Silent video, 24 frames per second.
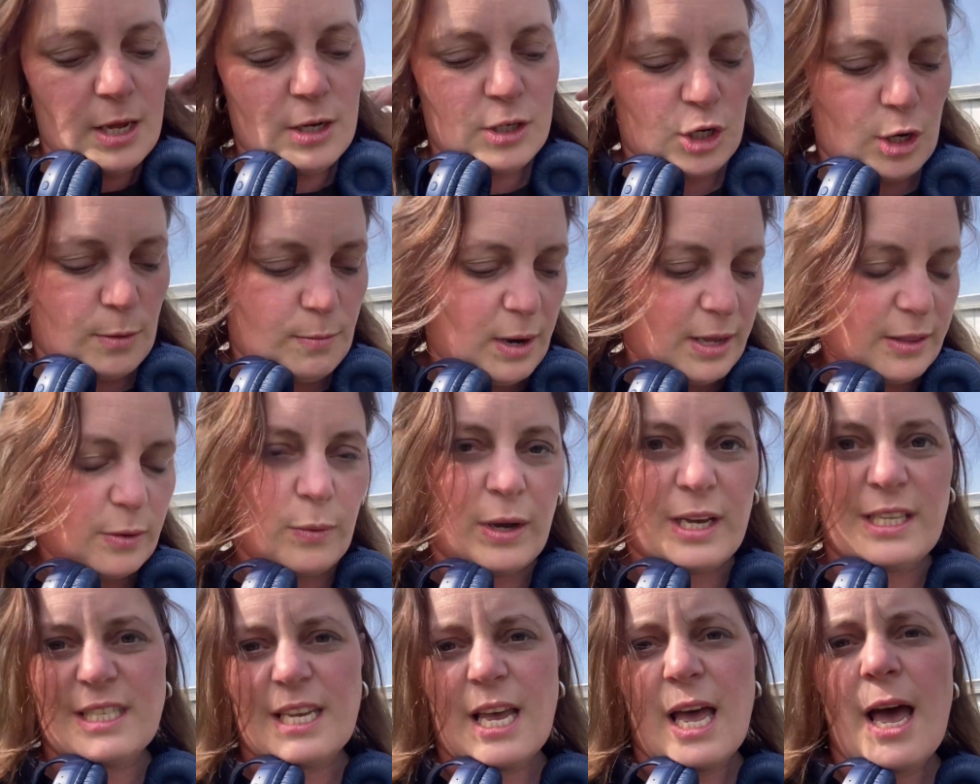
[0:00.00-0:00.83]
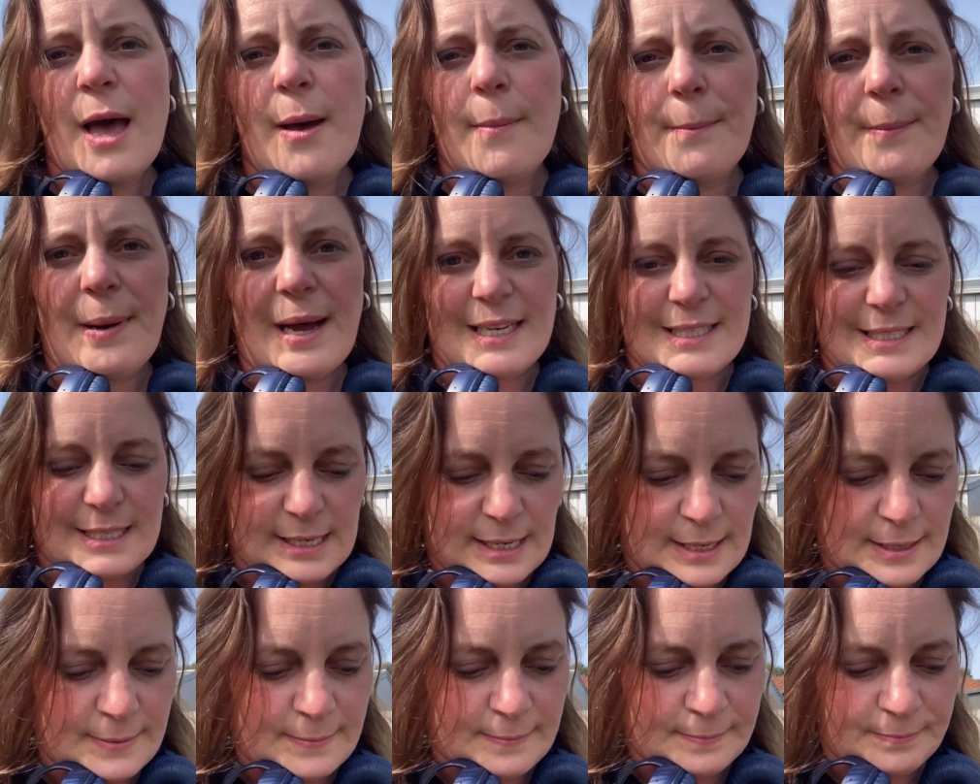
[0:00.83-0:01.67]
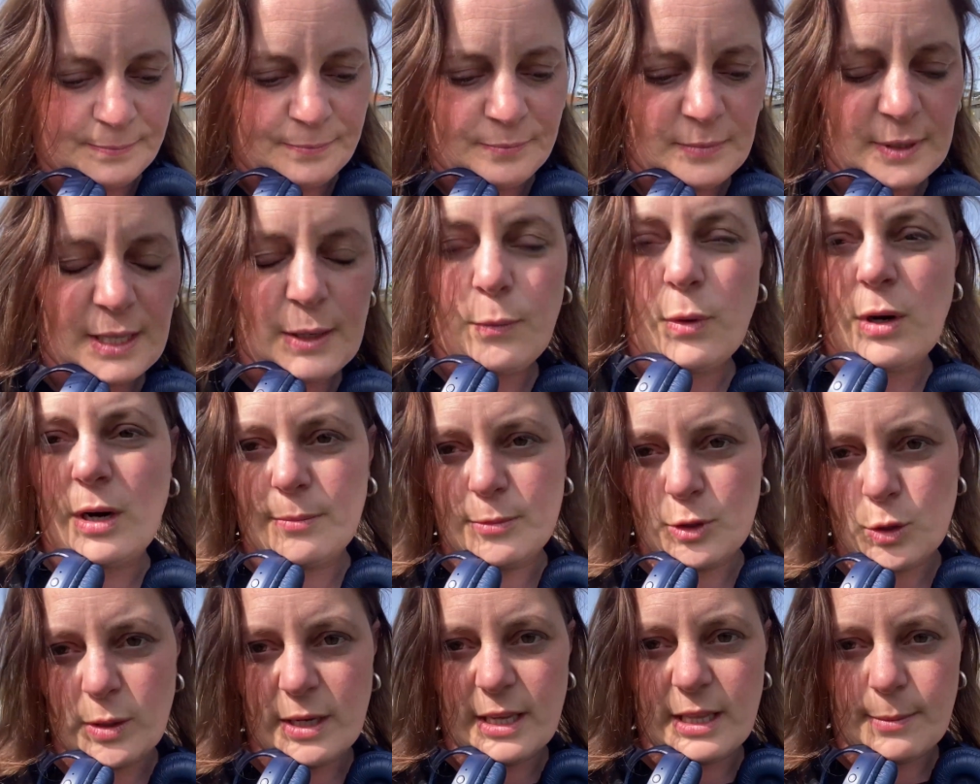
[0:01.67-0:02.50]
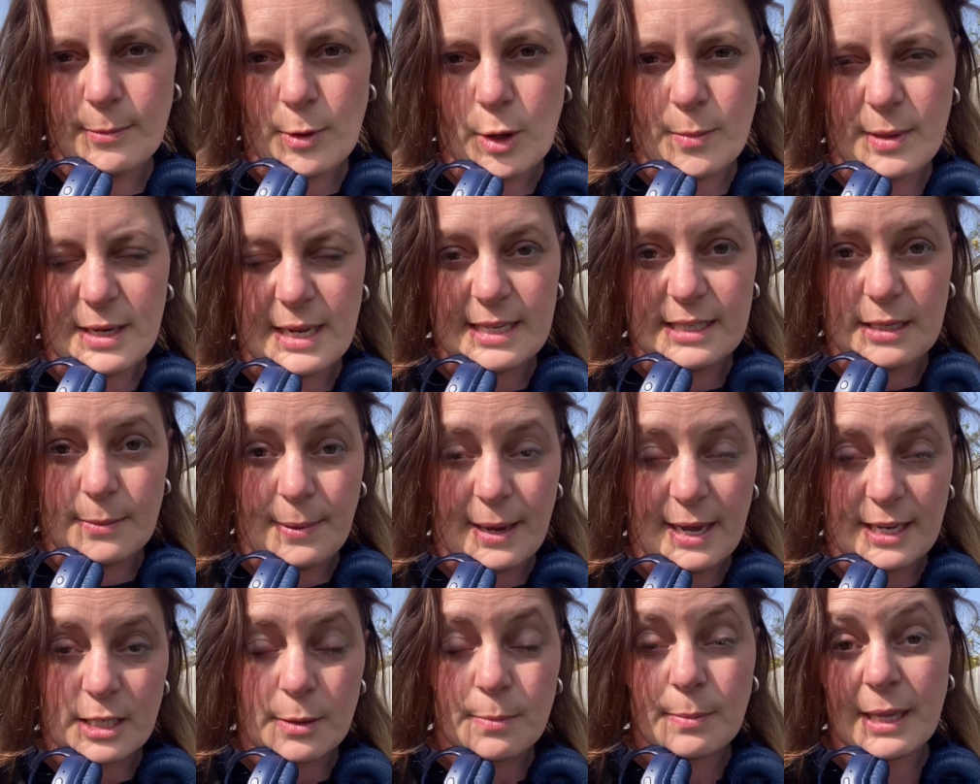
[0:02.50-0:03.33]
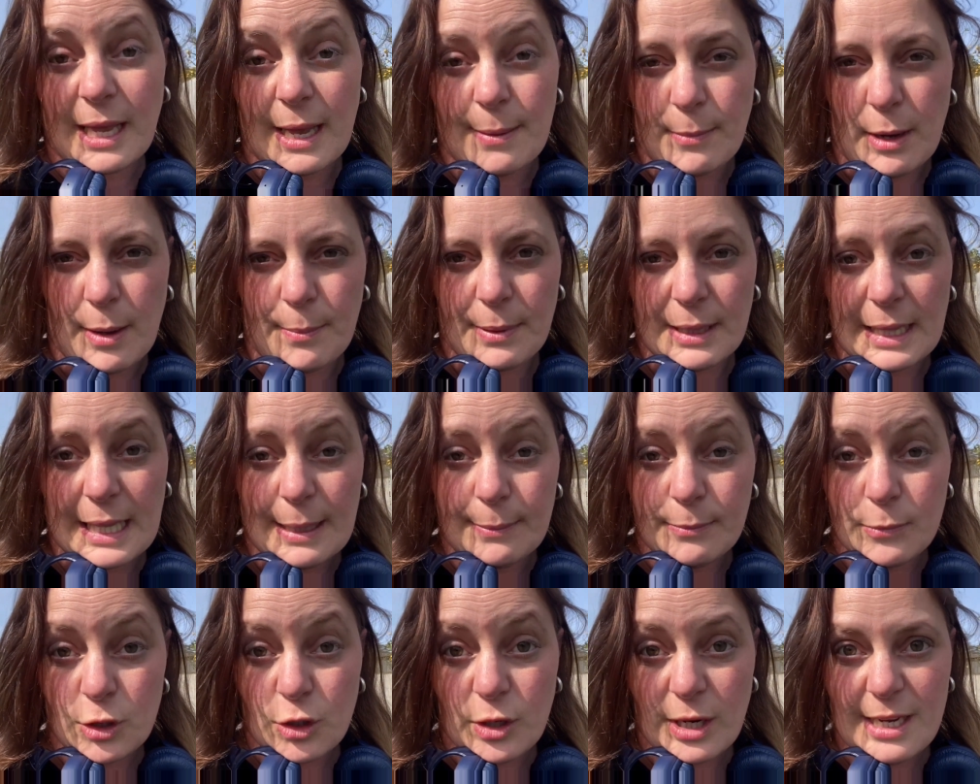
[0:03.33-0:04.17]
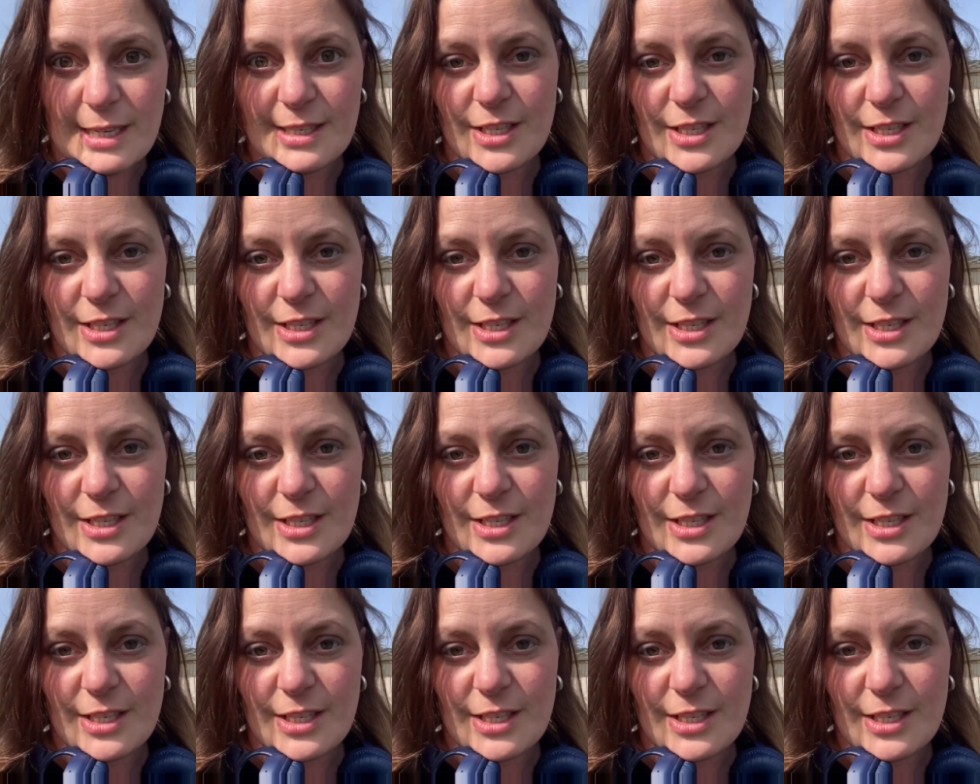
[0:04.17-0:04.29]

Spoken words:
Don't mind the weeds. But what I'm doing at the moment is about to plant my plum tree.